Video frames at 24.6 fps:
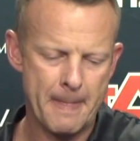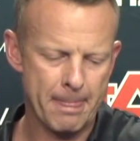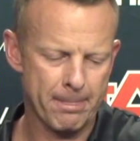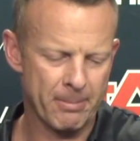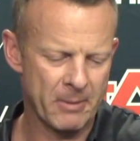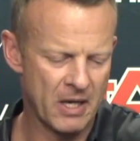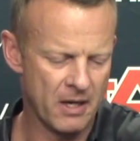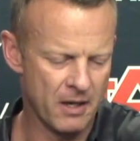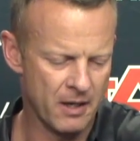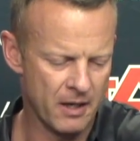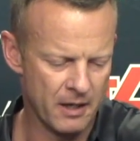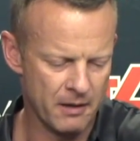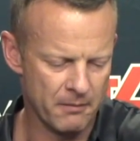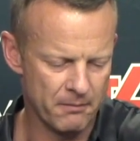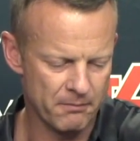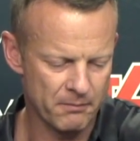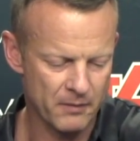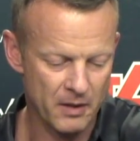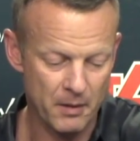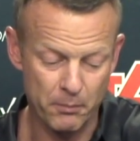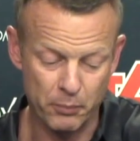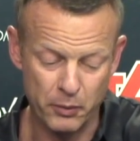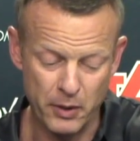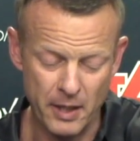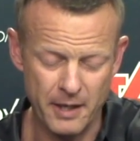Um,
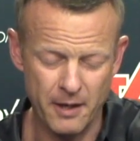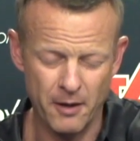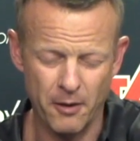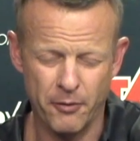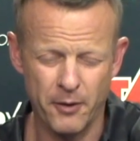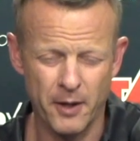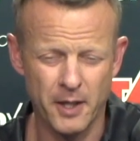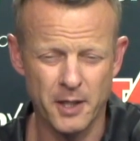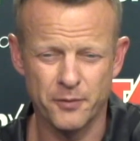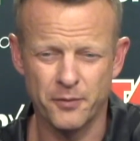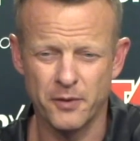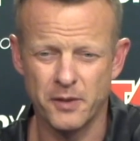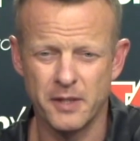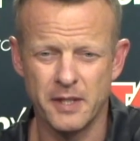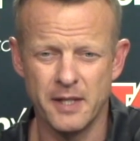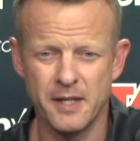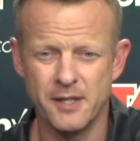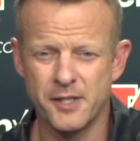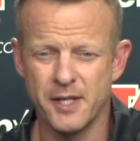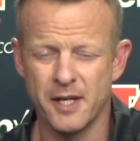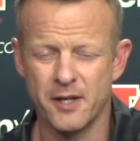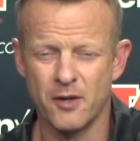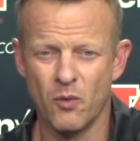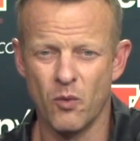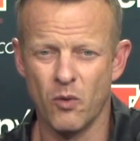plenty of things for
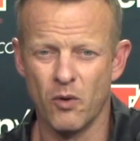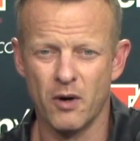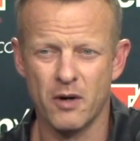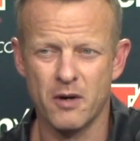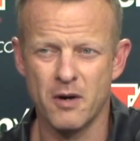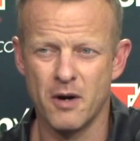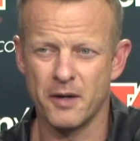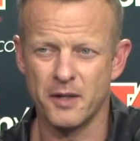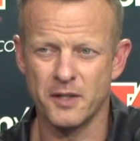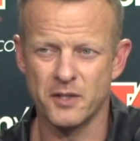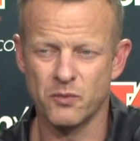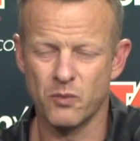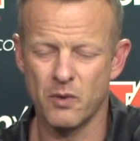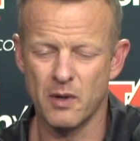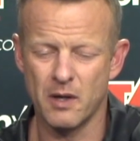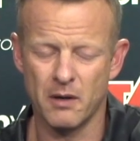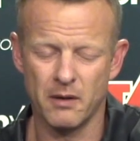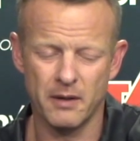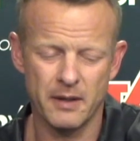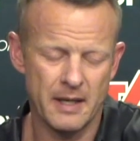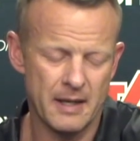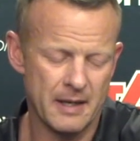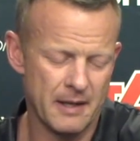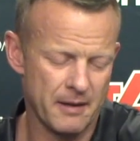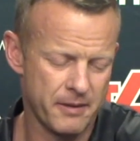TJ to work on as well,
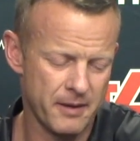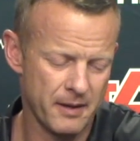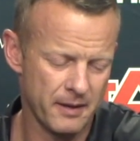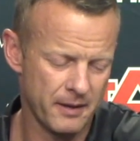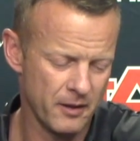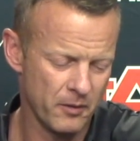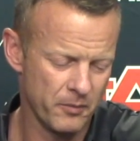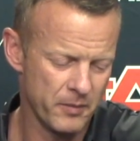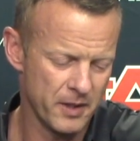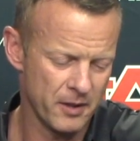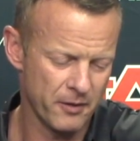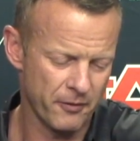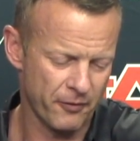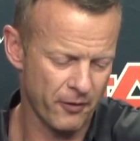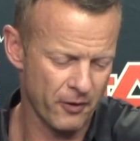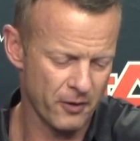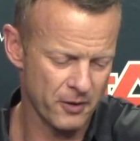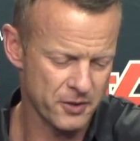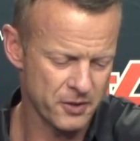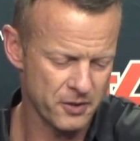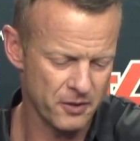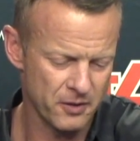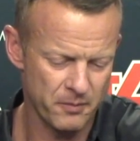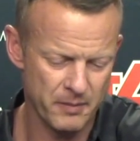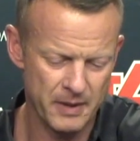and I think he'll be the
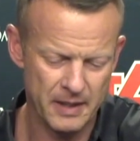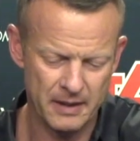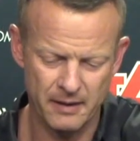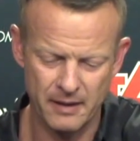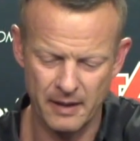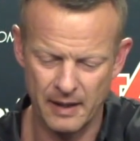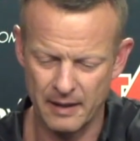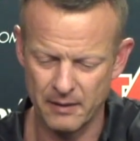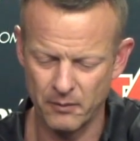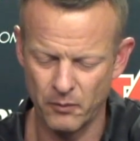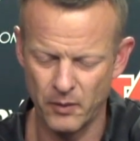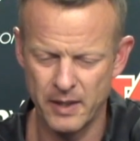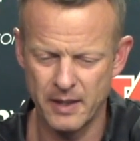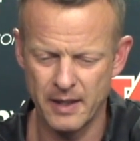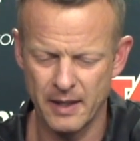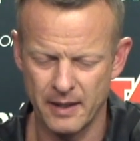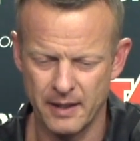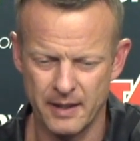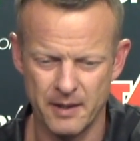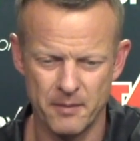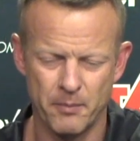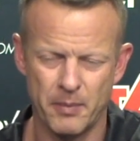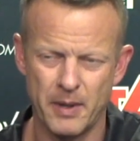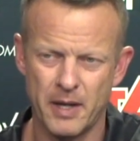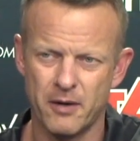first to admit that. We got to
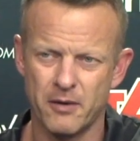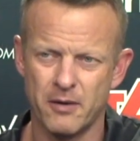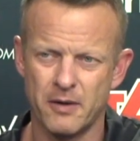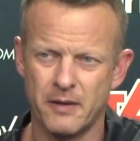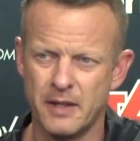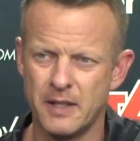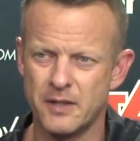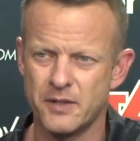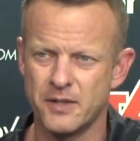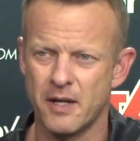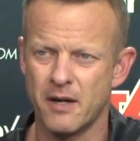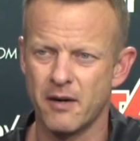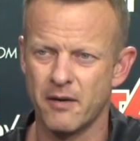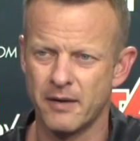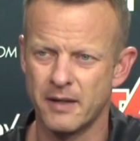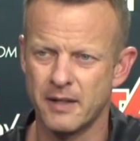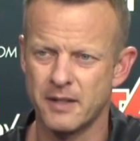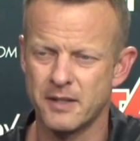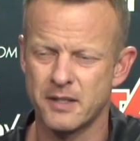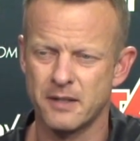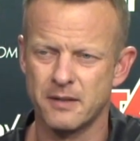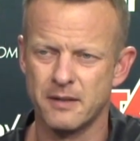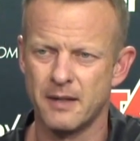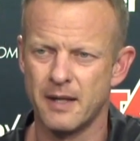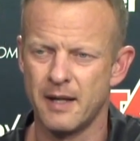get better in these
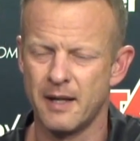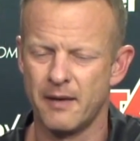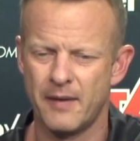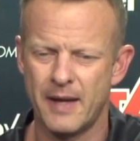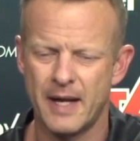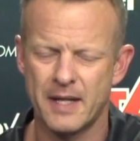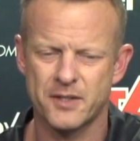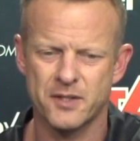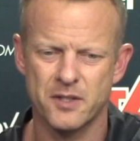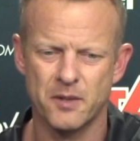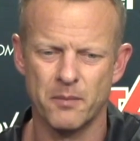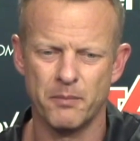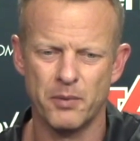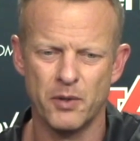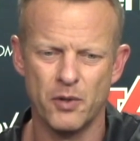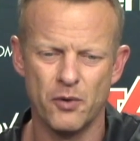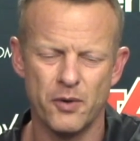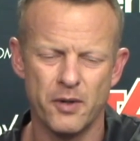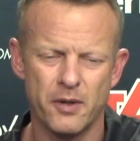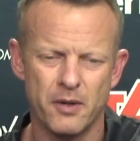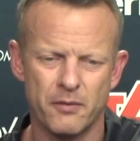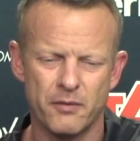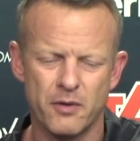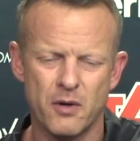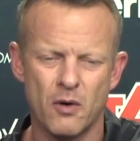areas, and, and that's the
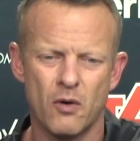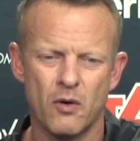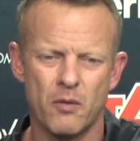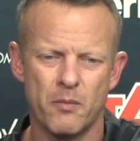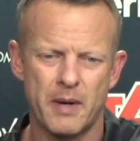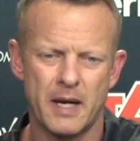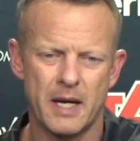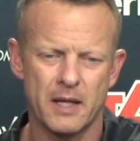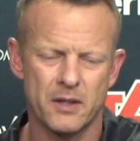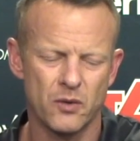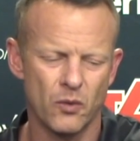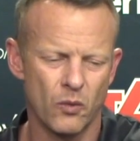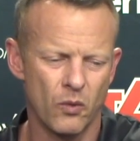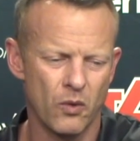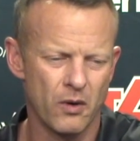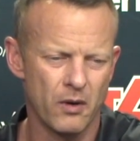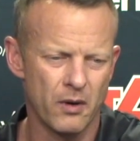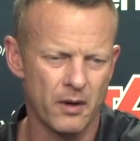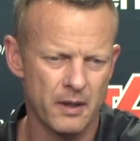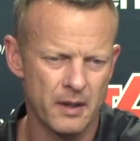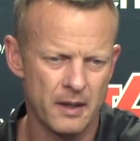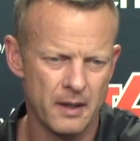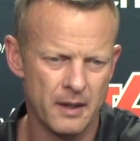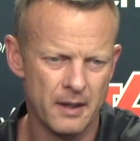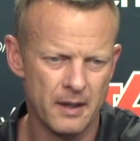beauty of going back to
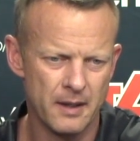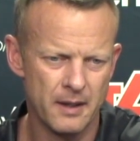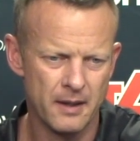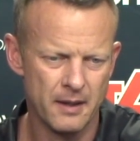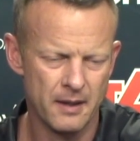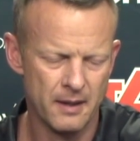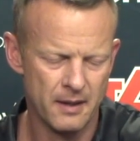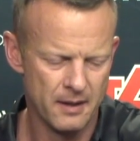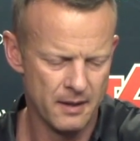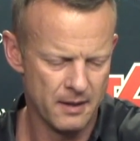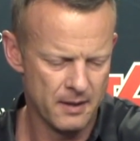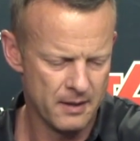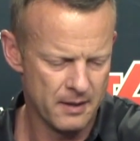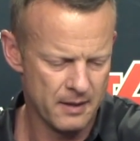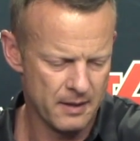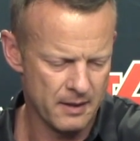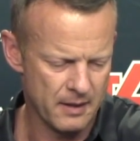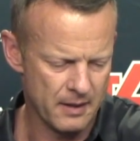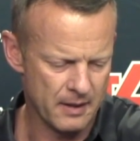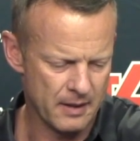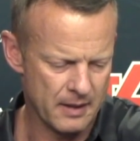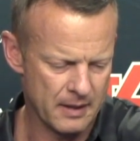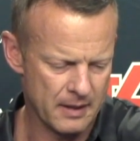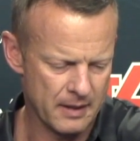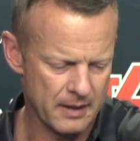work
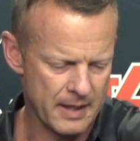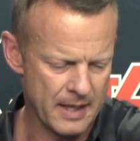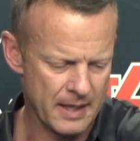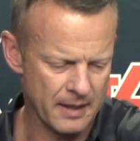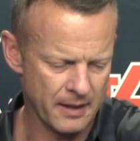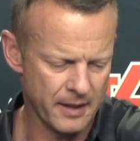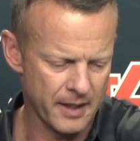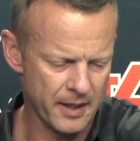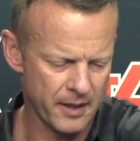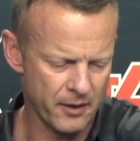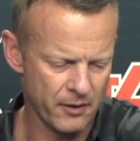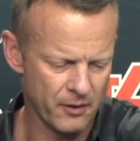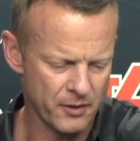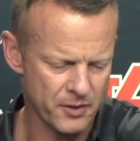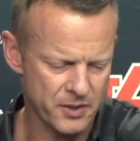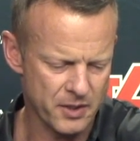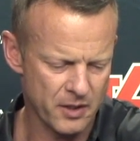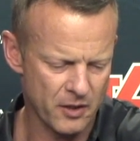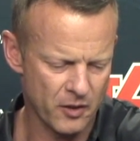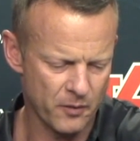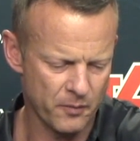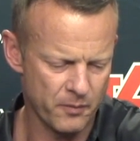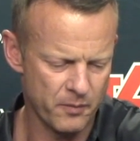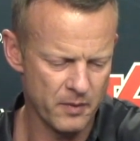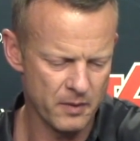uh, and getting
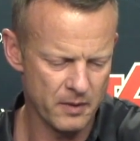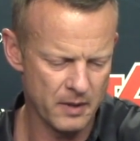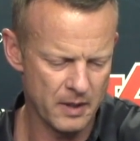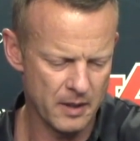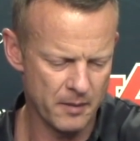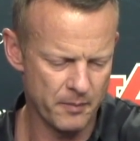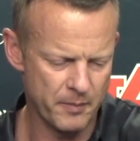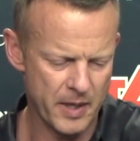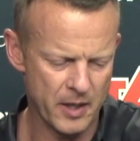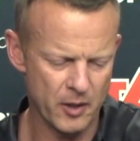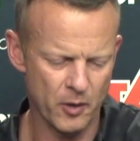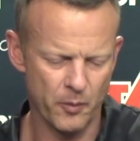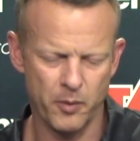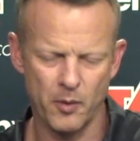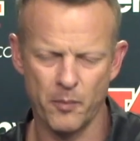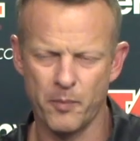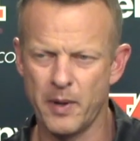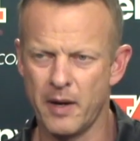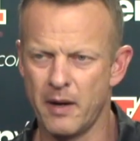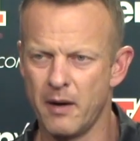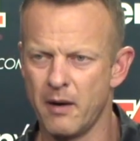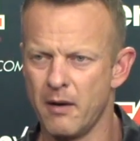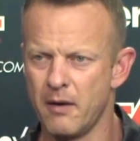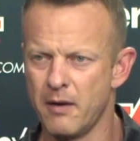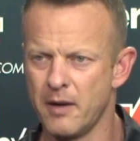yourself uh, better
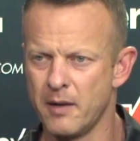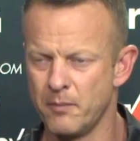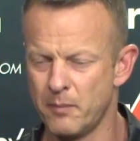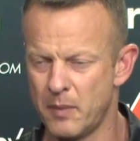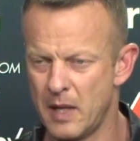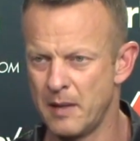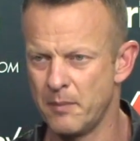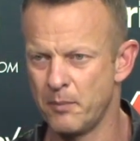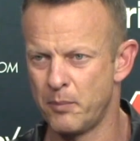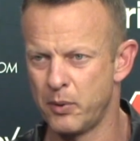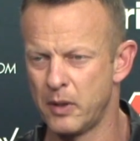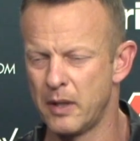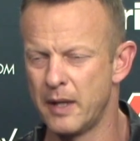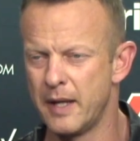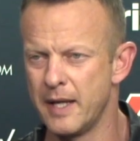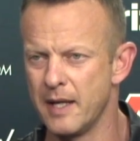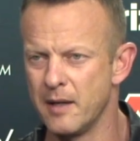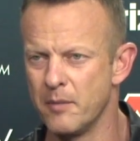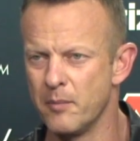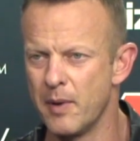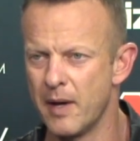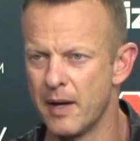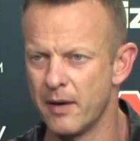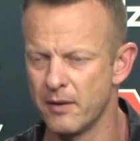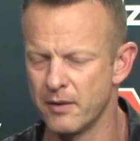prepared and, and playing
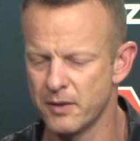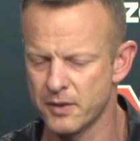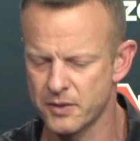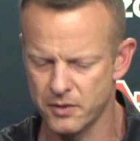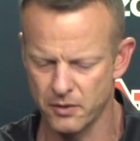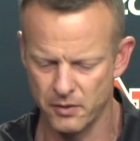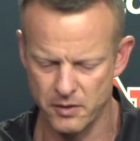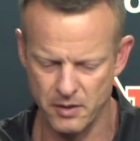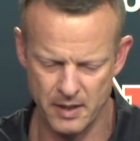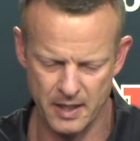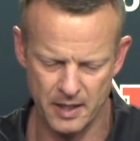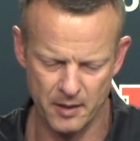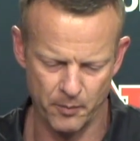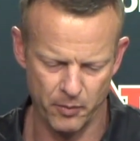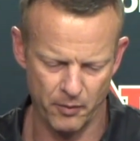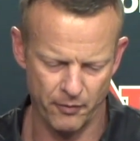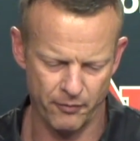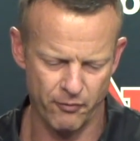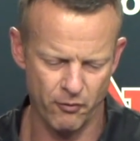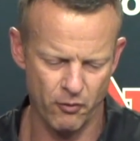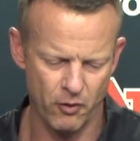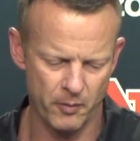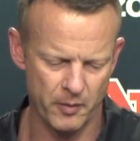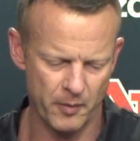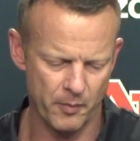better. So you got to
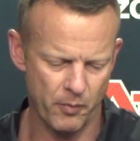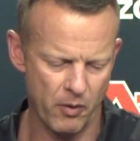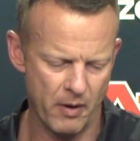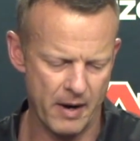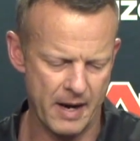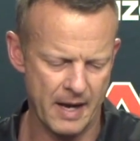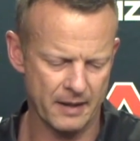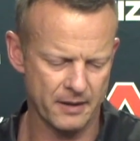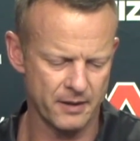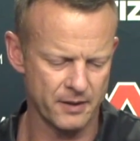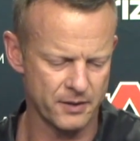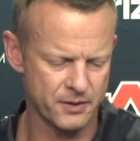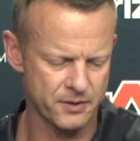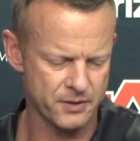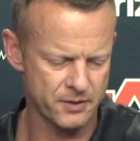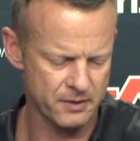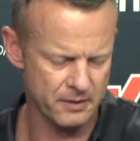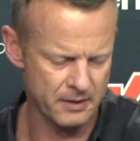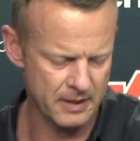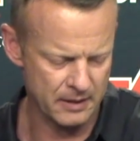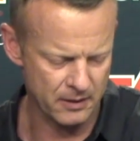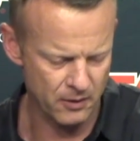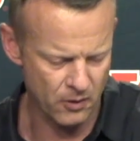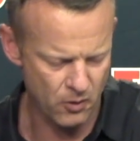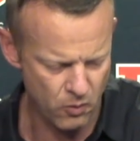perform and practice
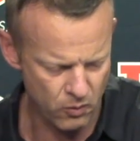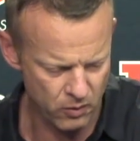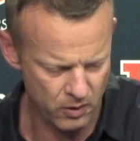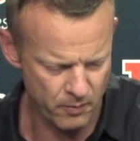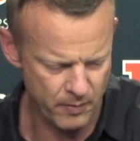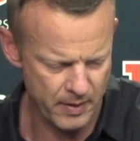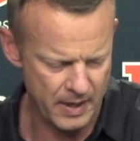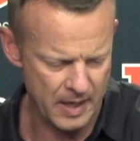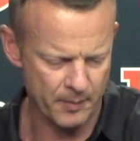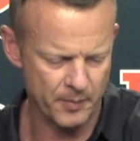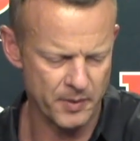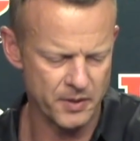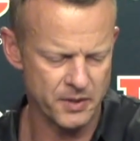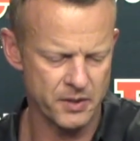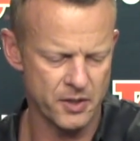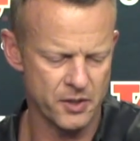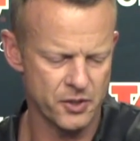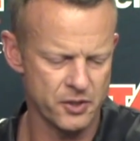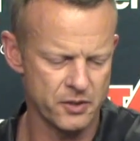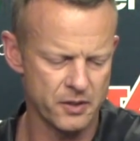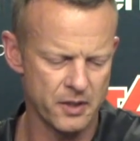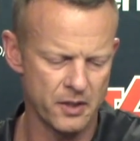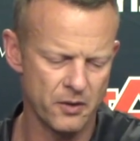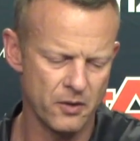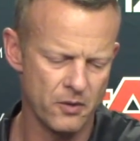at the quarterback
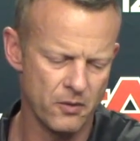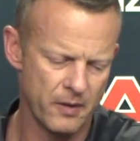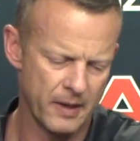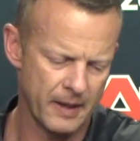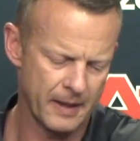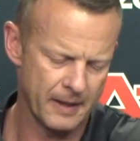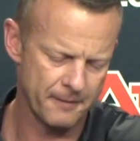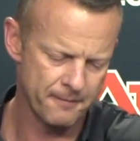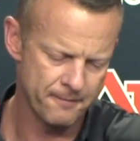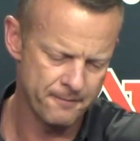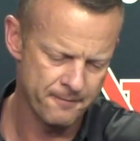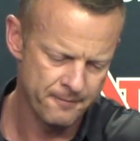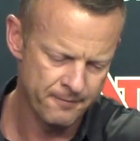position to do that.